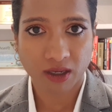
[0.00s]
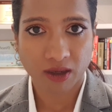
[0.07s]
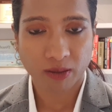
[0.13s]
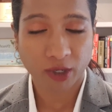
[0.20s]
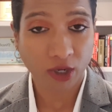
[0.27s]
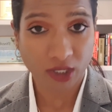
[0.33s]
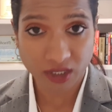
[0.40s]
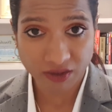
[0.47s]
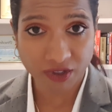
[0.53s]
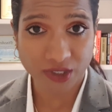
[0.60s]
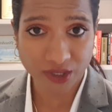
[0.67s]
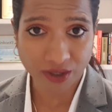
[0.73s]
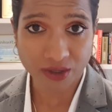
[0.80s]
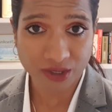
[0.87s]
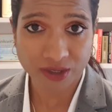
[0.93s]
Because if you
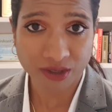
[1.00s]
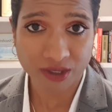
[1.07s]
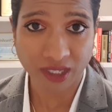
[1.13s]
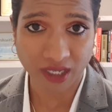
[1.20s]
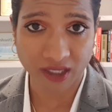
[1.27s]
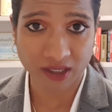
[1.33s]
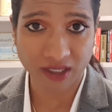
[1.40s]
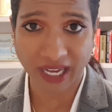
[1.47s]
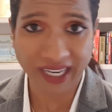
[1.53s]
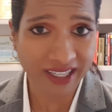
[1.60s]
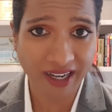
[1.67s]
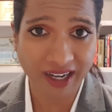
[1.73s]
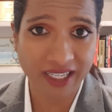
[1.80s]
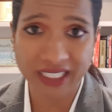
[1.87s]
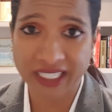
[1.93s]
don't do this, I
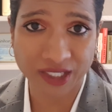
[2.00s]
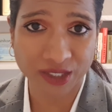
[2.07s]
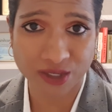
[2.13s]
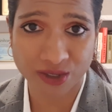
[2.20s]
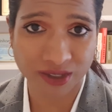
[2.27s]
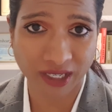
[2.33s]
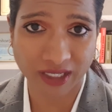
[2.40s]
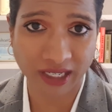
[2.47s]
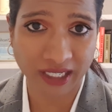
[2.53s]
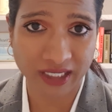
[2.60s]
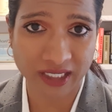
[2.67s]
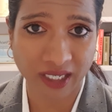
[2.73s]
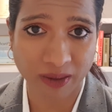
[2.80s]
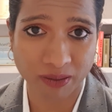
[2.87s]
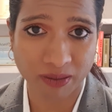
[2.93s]
can't you to that next
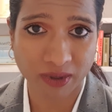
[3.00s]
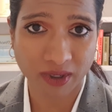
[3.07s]
step.